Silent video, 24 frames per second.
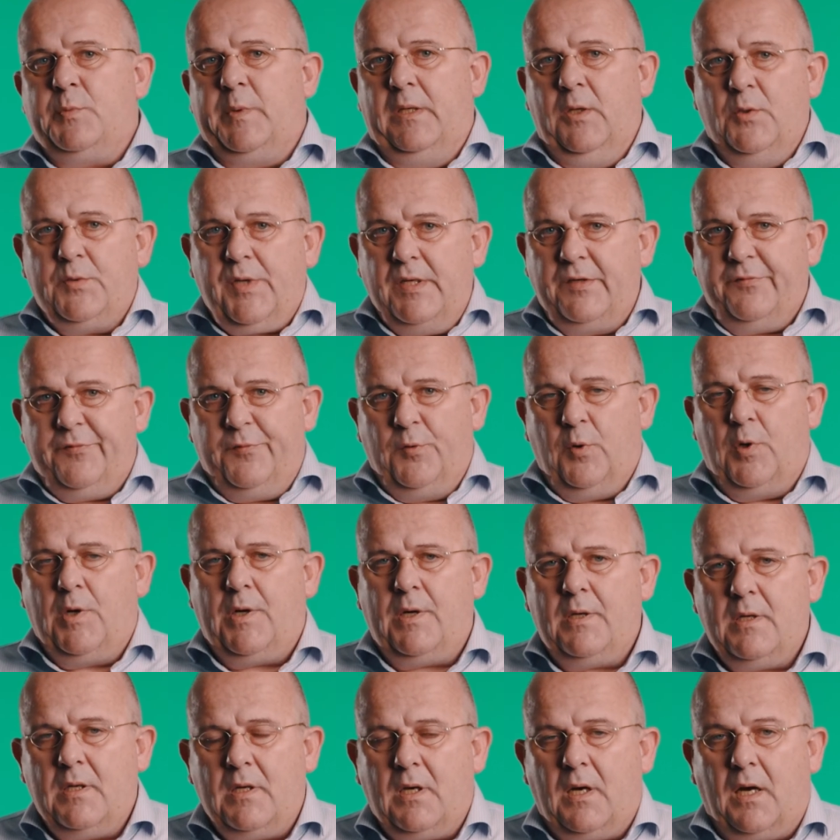we're looking
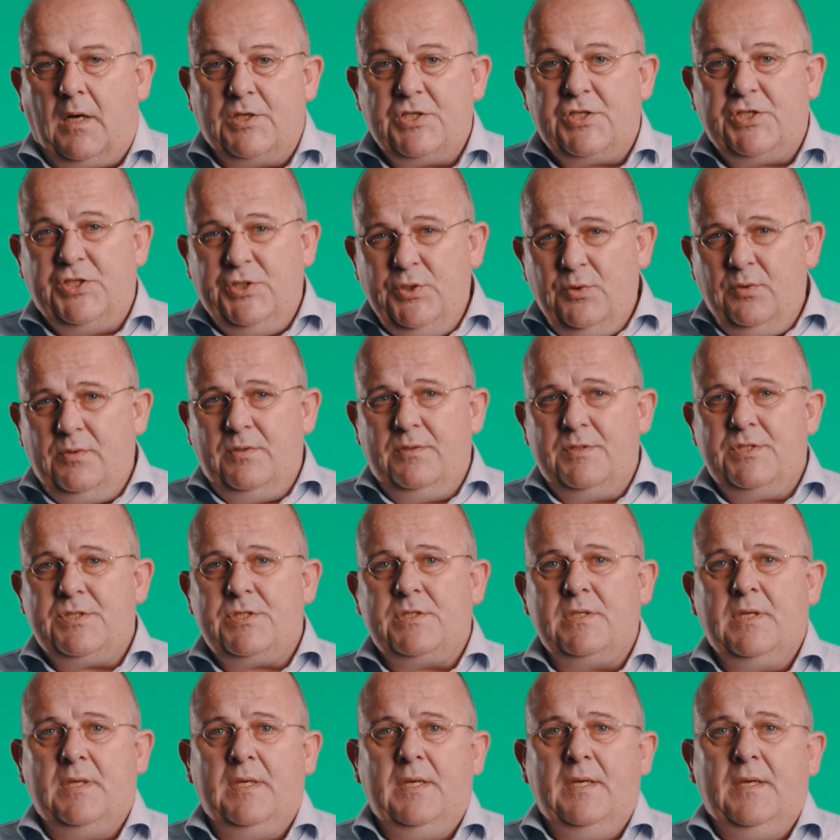for are students
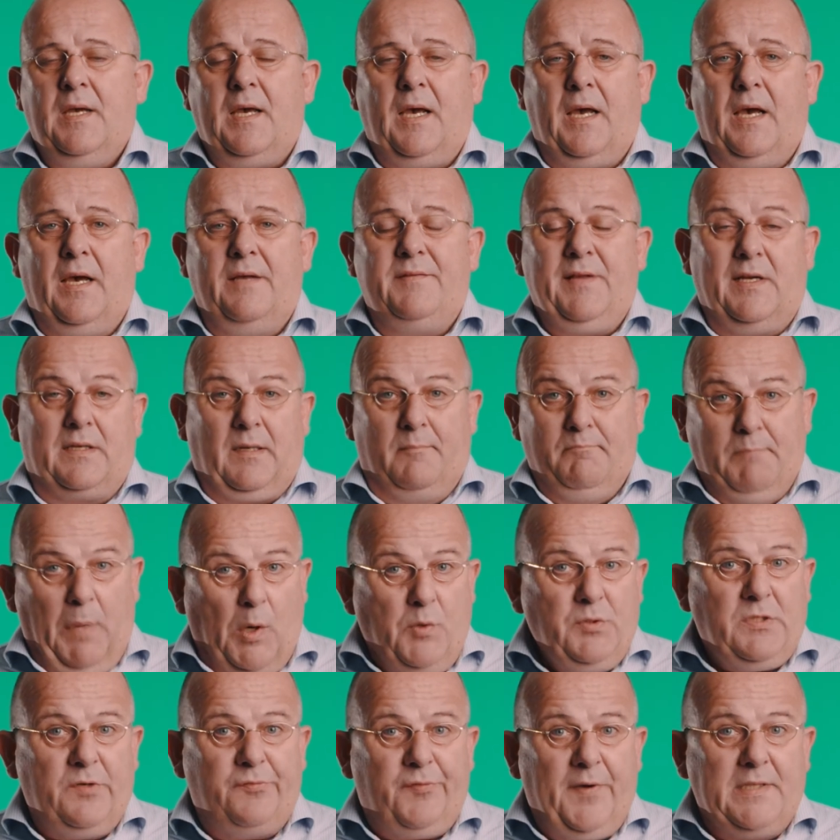that are
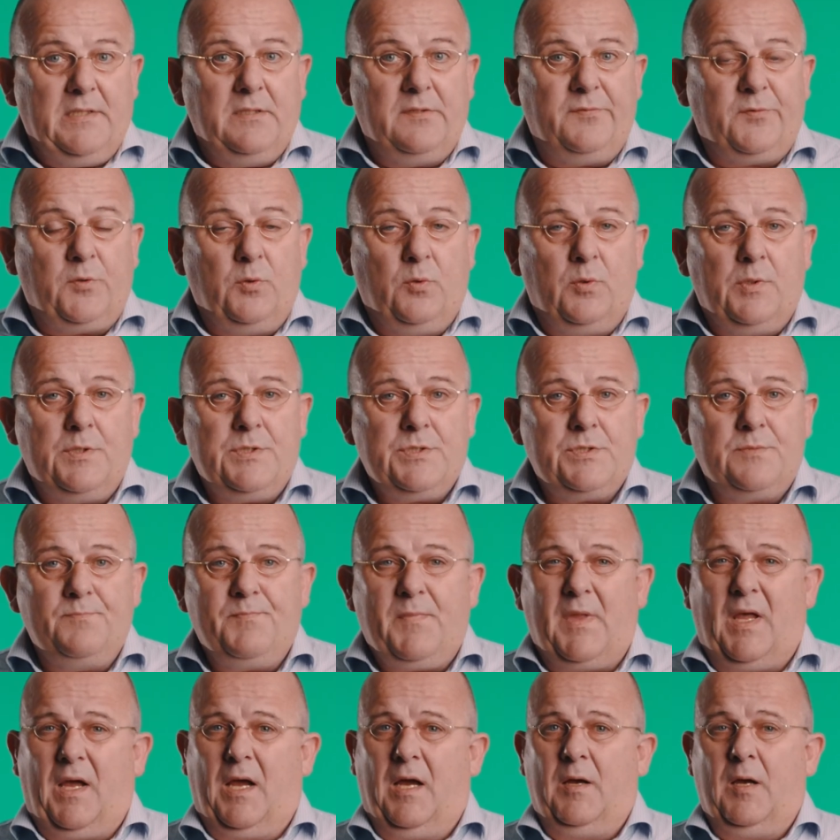motivated, of course,
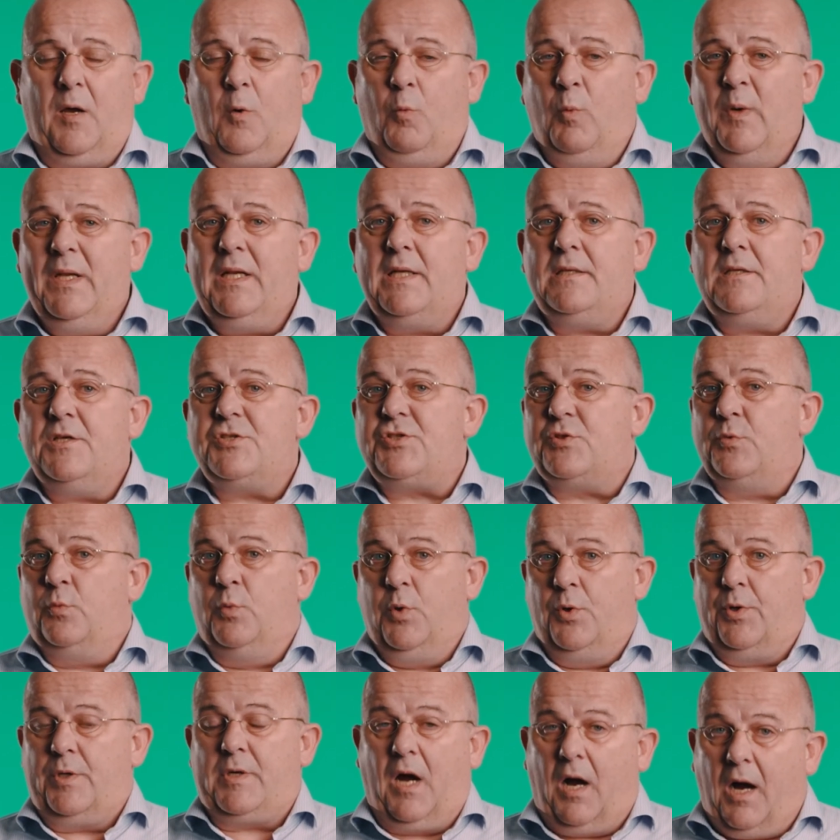a willingness to
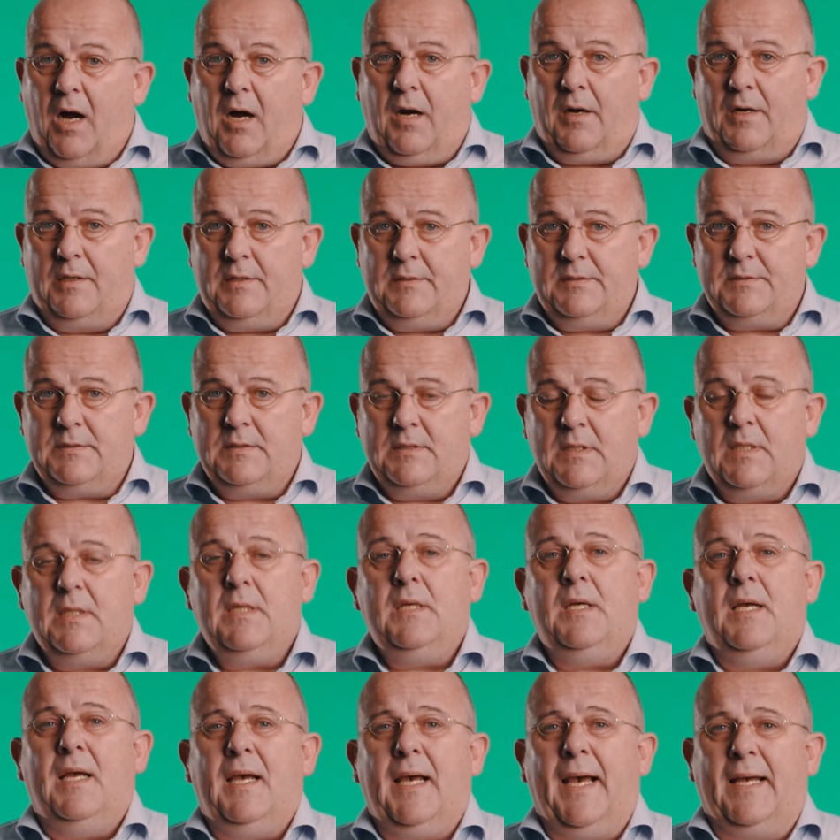work hard,
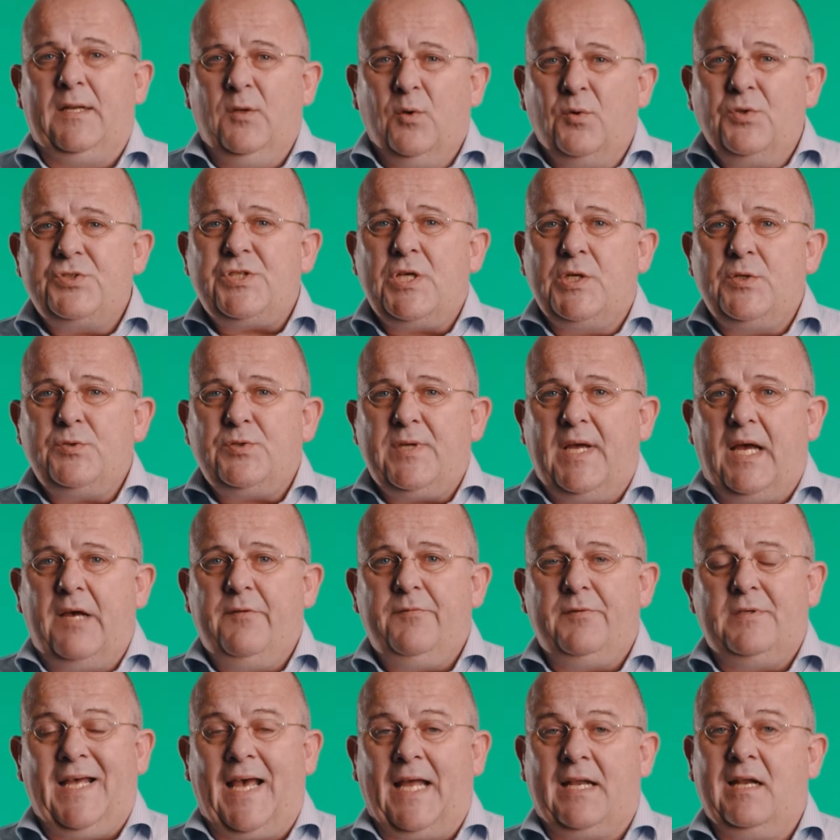and also to have
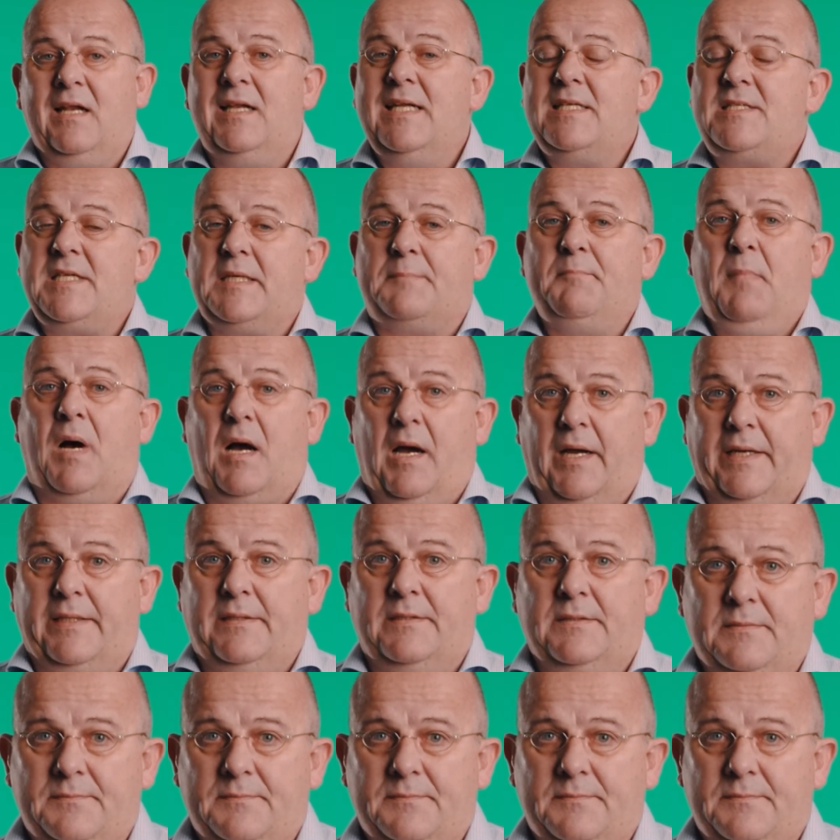an analytic mind.